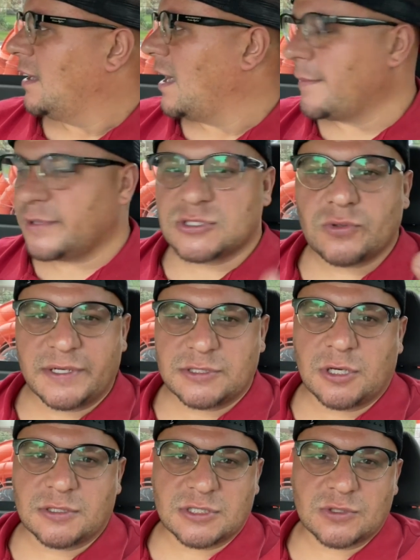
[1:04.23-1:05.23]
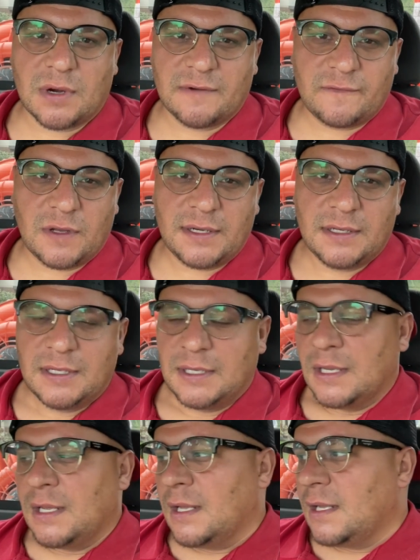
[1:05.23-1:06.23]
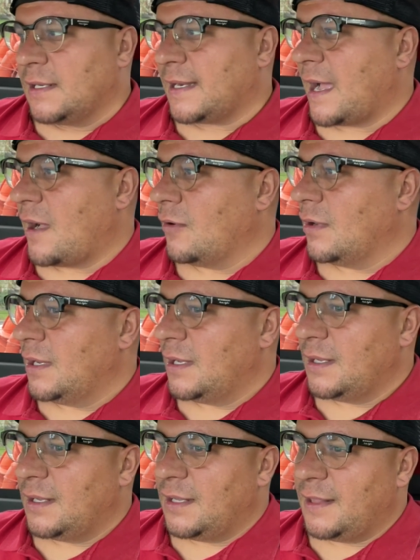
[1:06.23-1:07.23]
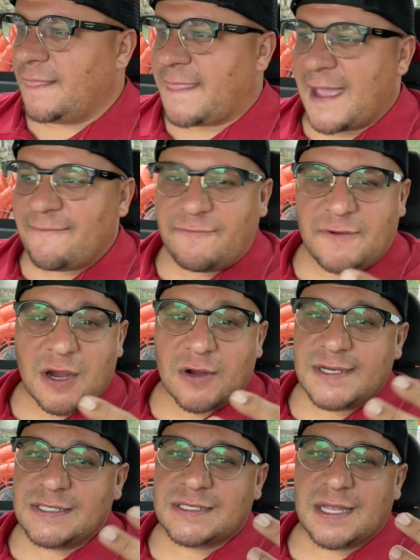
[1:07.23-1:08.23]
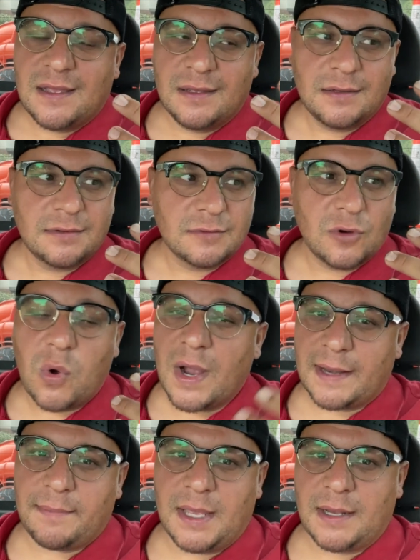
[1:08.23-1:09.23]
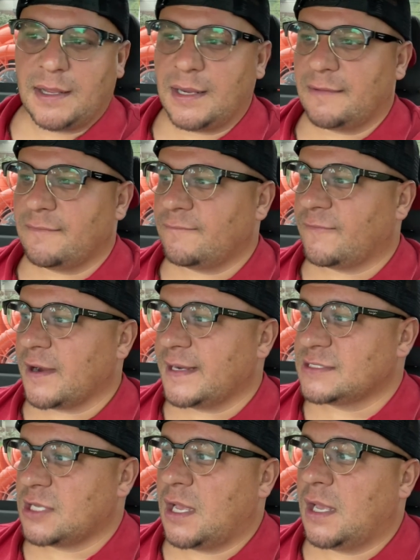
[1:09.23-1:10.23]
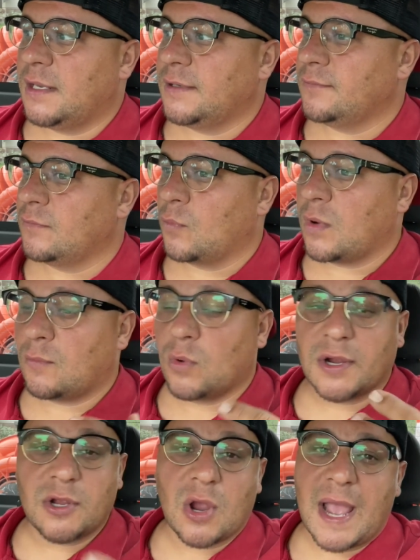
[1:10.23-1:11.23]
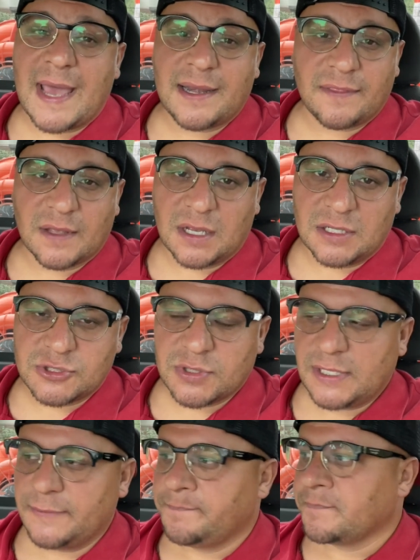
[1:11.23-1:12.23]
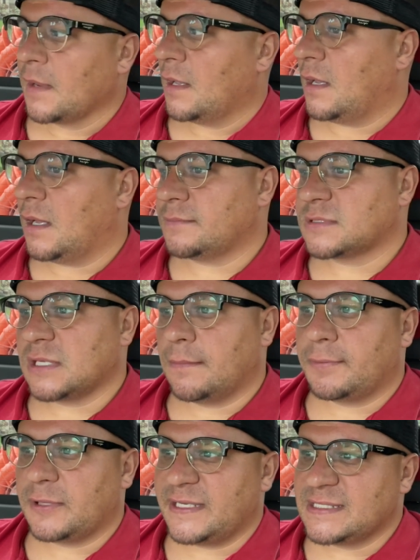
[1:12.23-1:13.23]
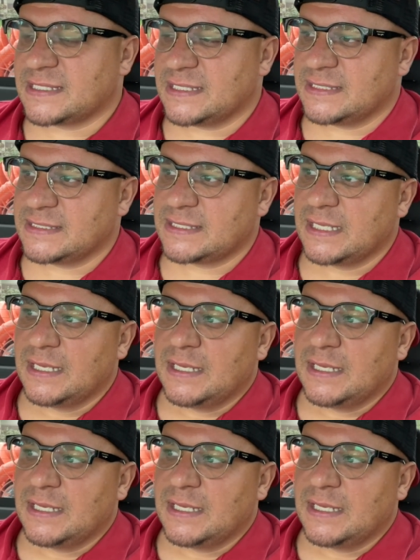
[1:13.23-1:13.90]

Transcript: how much do I charge a square foot? Now, that varies quite a bit and it varies on where you're at in the country. Um, some places